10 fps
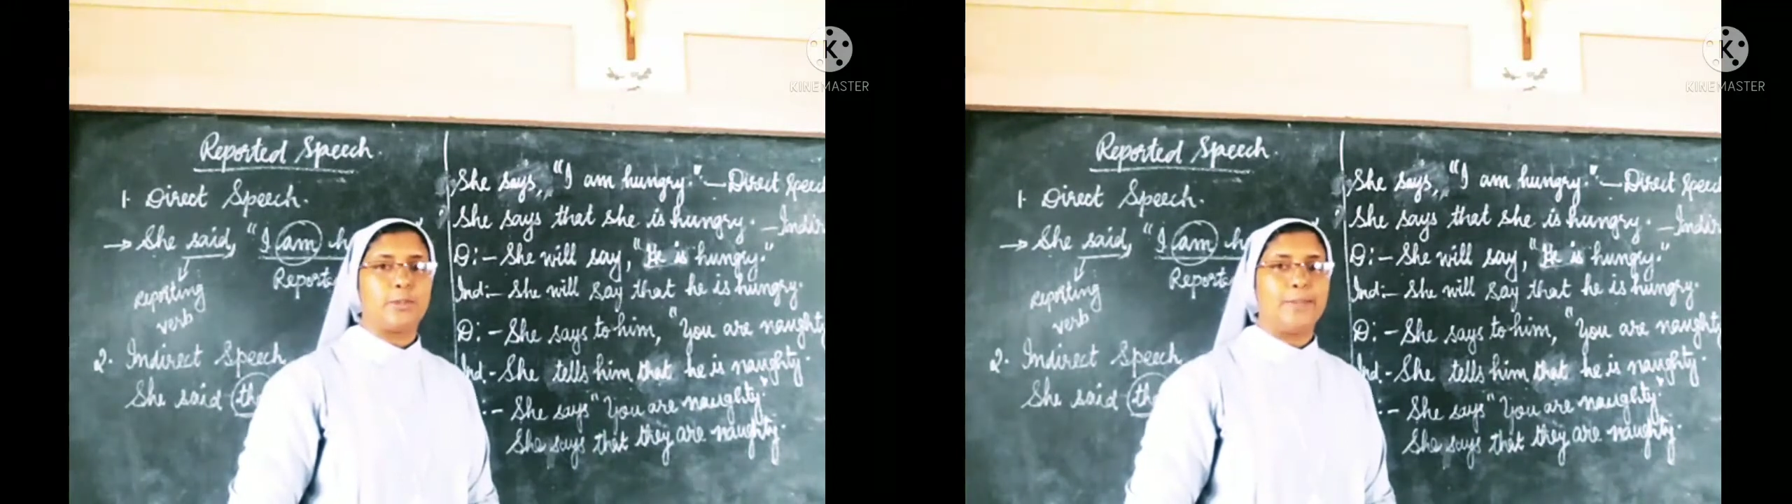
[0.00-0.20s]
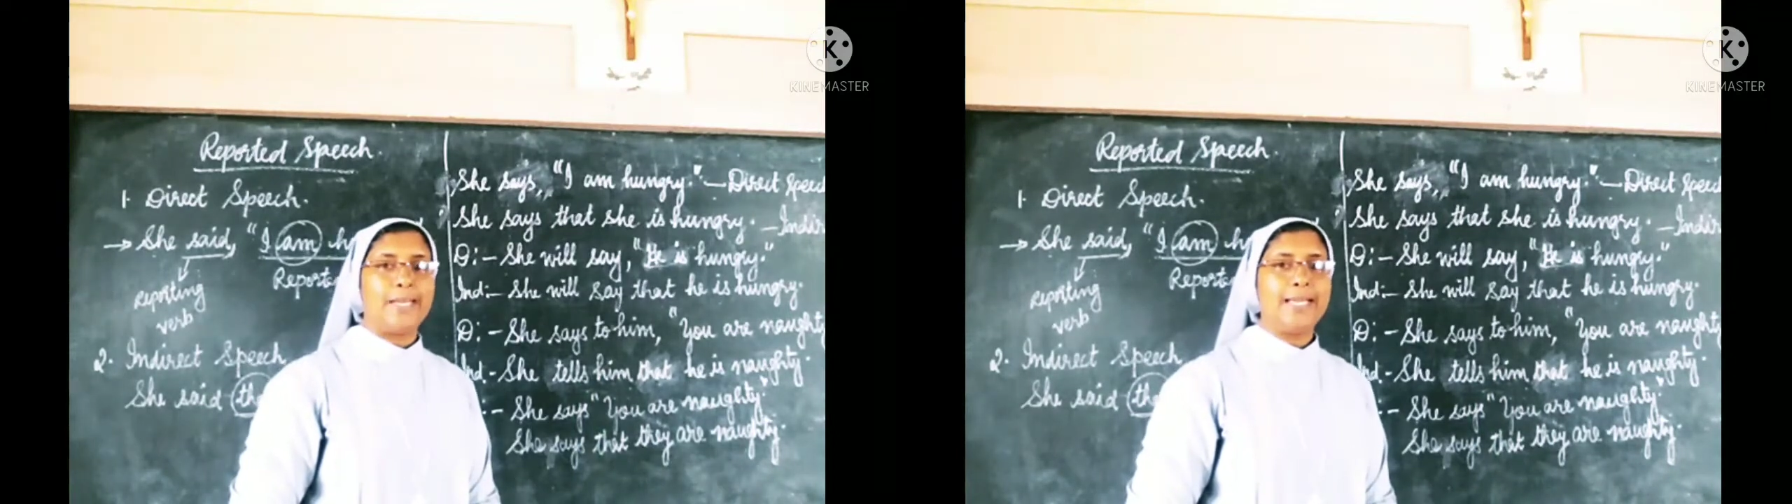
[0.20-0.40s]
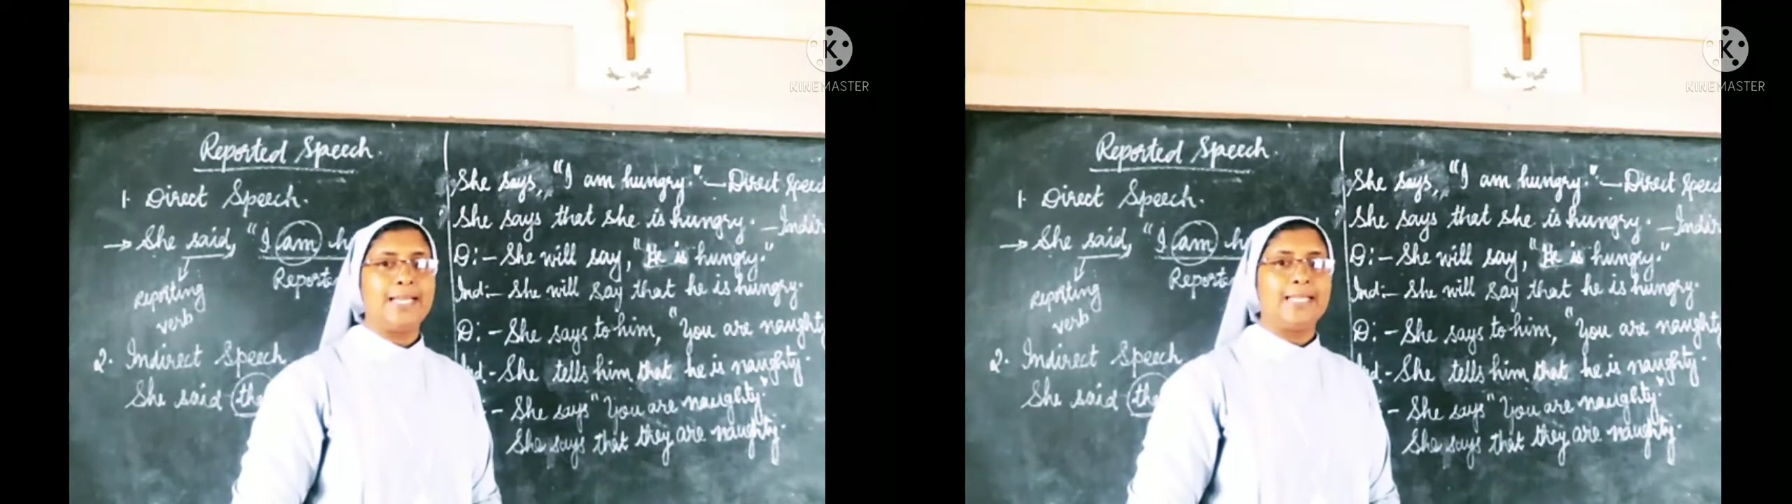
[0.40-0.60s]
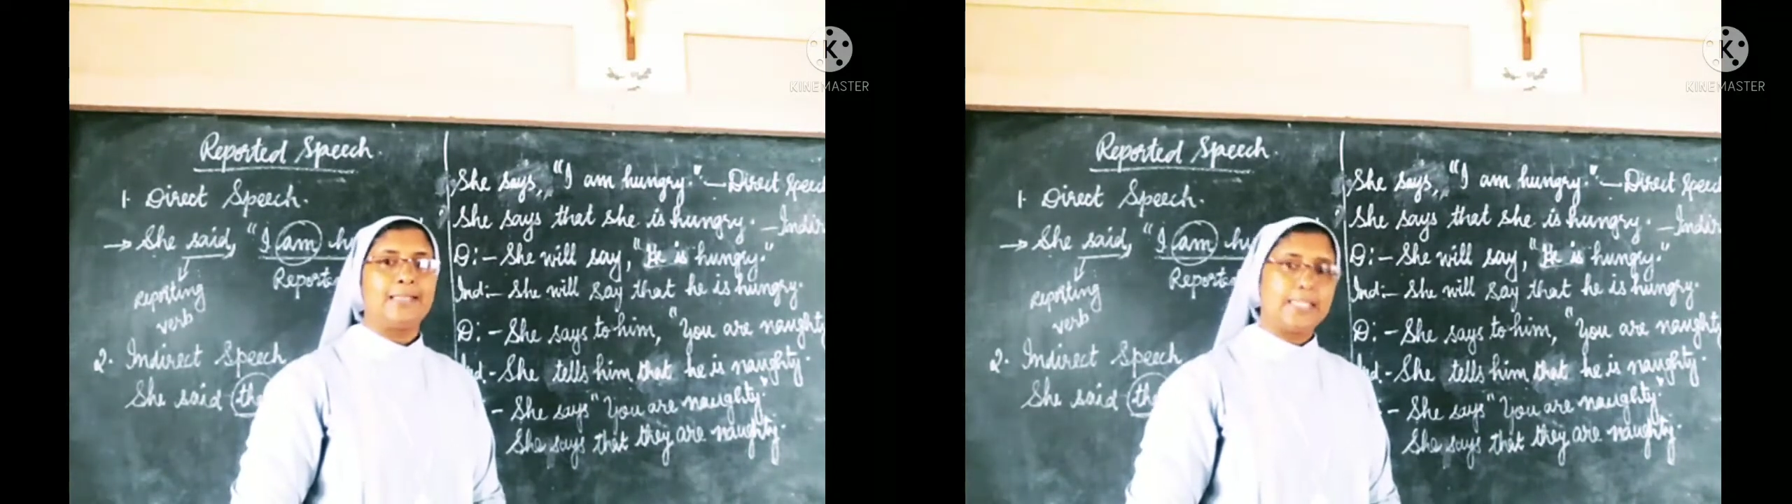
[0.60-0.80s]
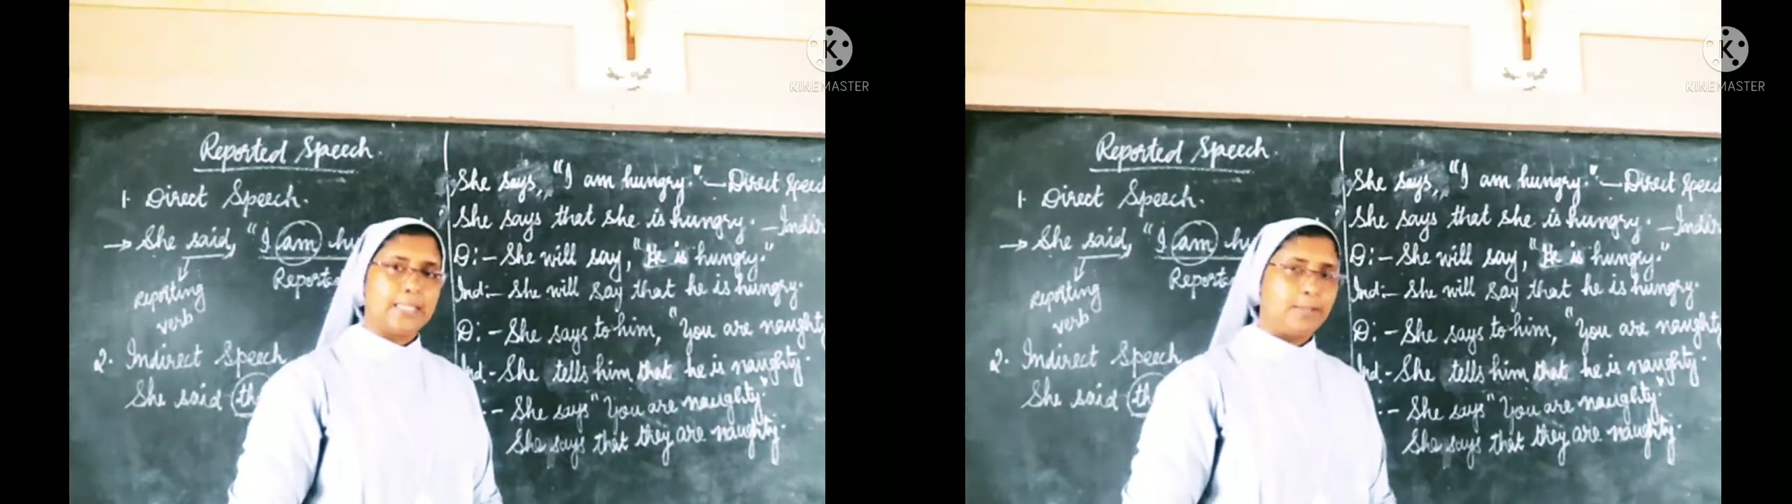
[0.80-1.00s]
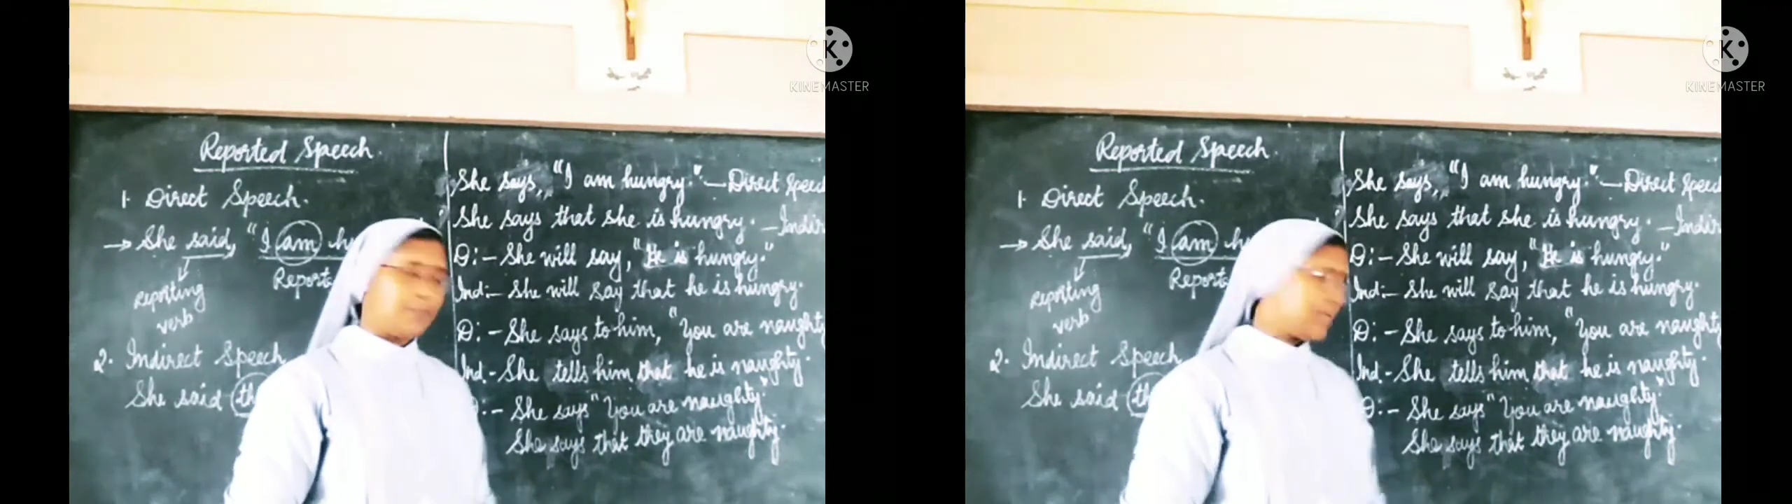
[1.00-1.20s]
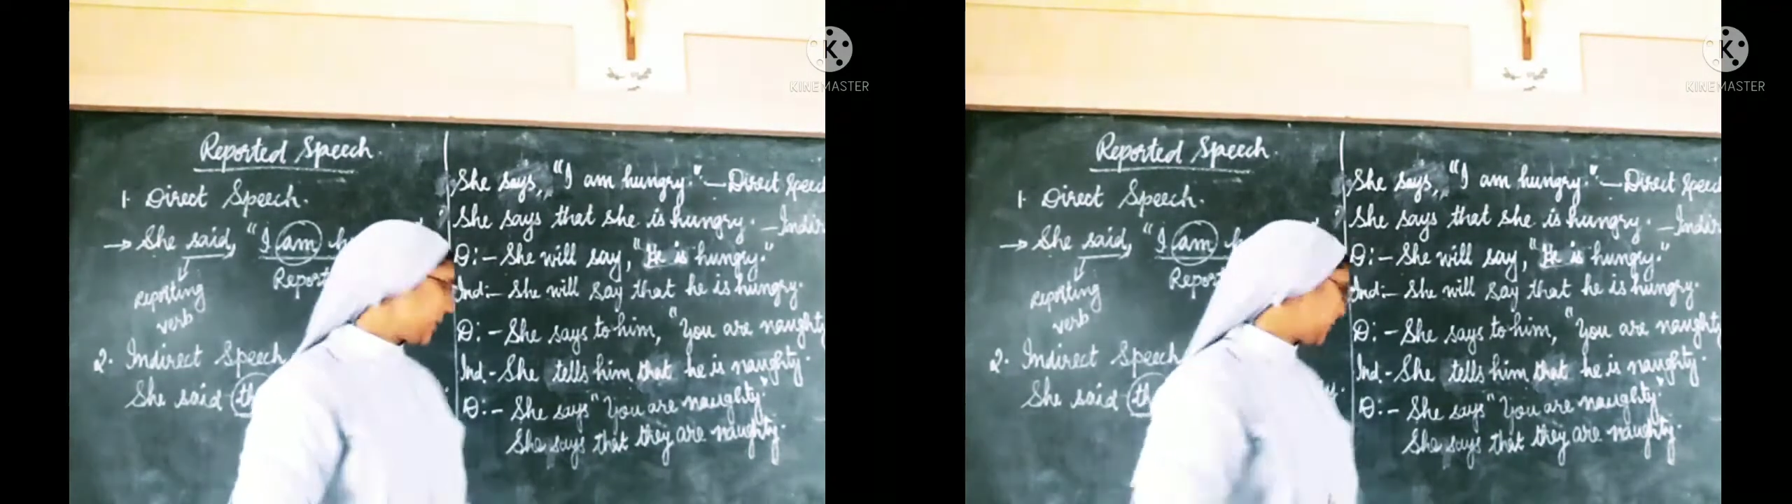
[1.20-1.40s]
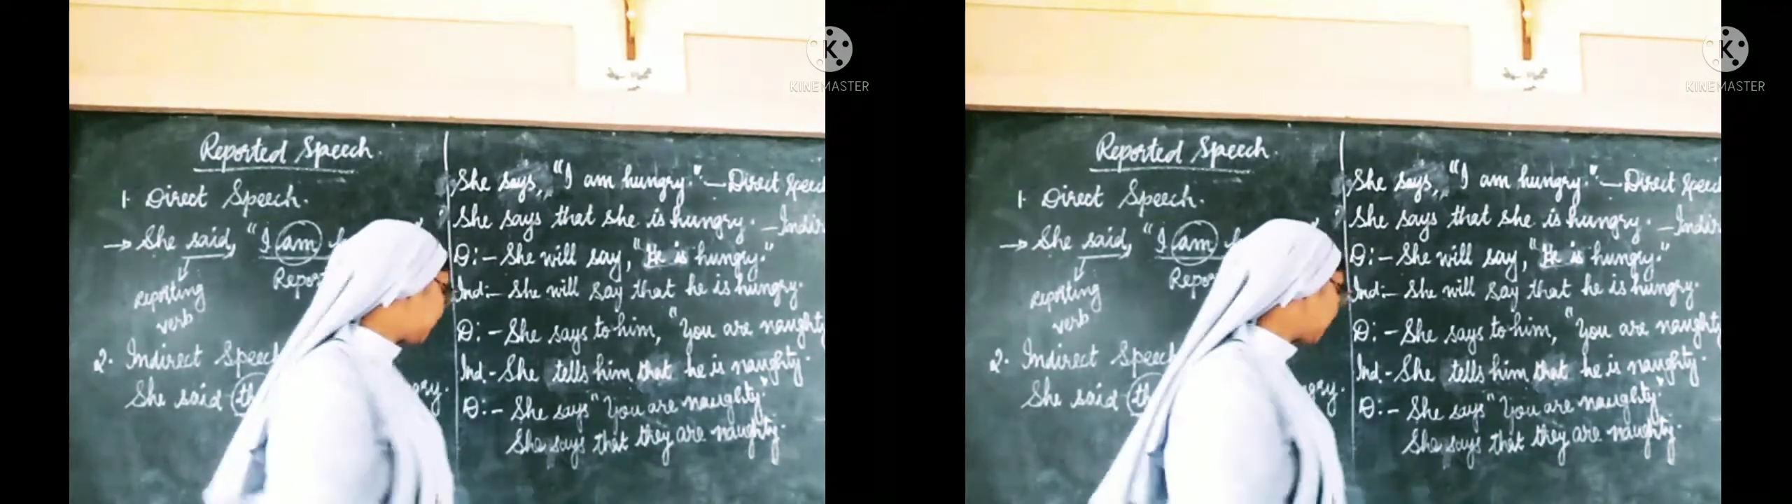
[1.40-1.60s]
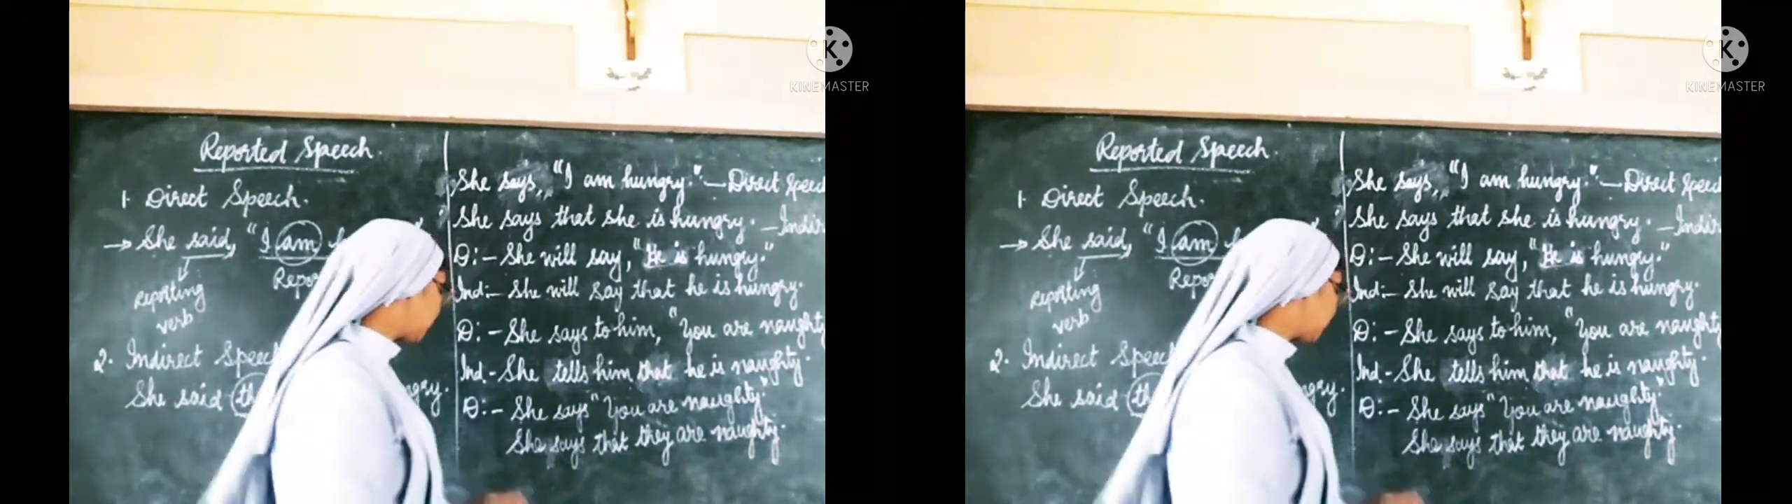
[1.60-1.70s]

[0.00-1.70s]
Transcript: should be third person.